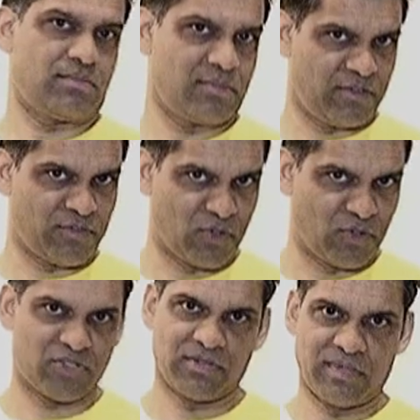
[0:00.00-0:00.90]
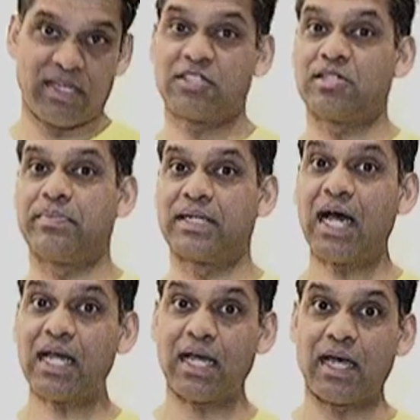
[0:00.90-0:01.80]
Of course, it's a
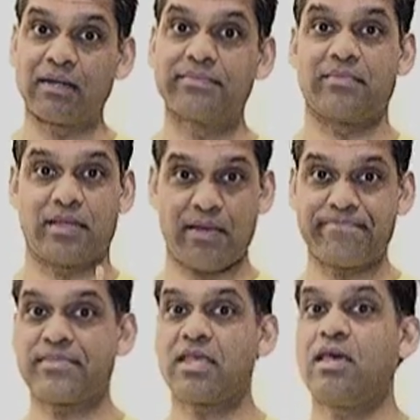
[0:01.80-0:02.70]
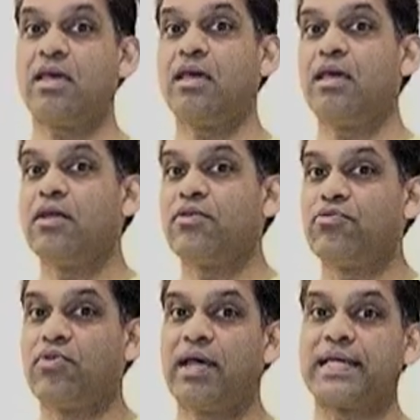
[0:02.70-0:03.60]
banana. Yeah?
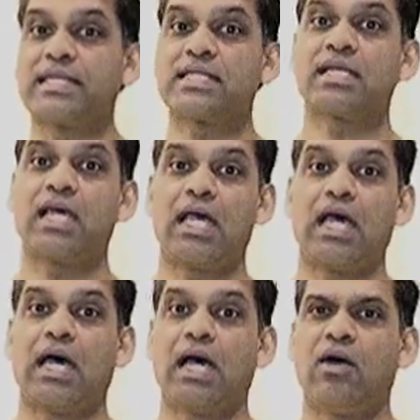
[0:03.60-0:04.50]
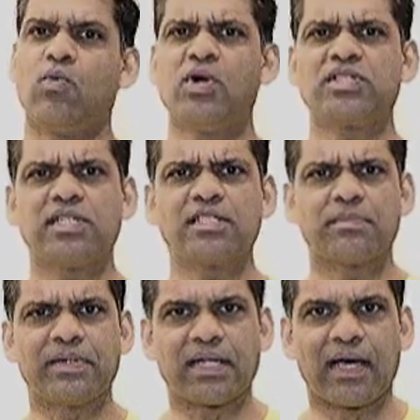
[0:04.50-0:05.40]
Right. What is a
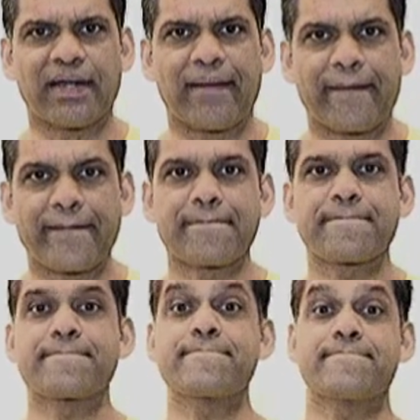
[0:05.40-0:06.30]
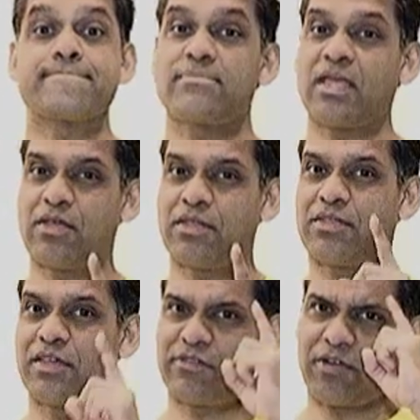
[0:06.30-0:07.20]
banana?
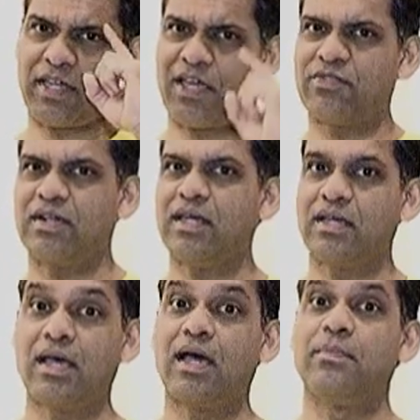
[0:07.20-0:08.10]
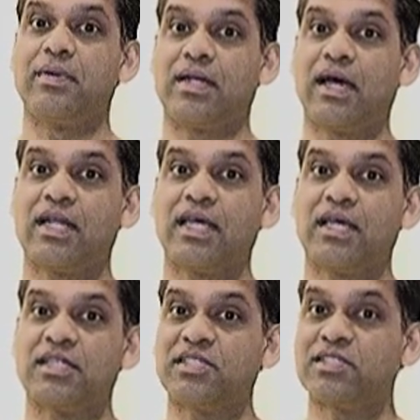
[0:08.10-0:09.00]
Think very carefully. A banana,
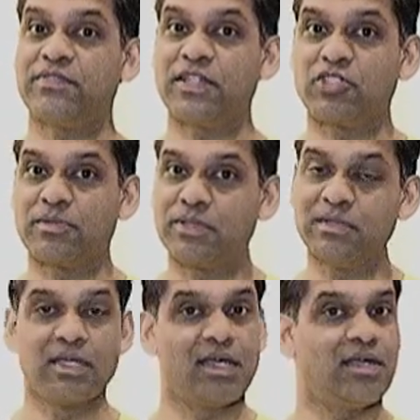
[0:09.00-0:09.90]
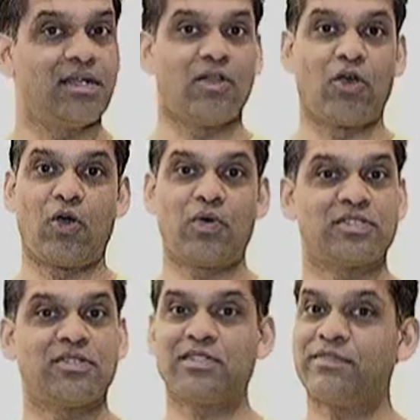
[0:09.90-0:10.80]
is it a vegetable? No, it's
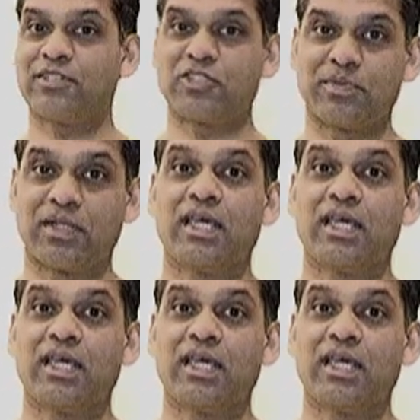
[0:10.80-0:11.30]
not a vegetable.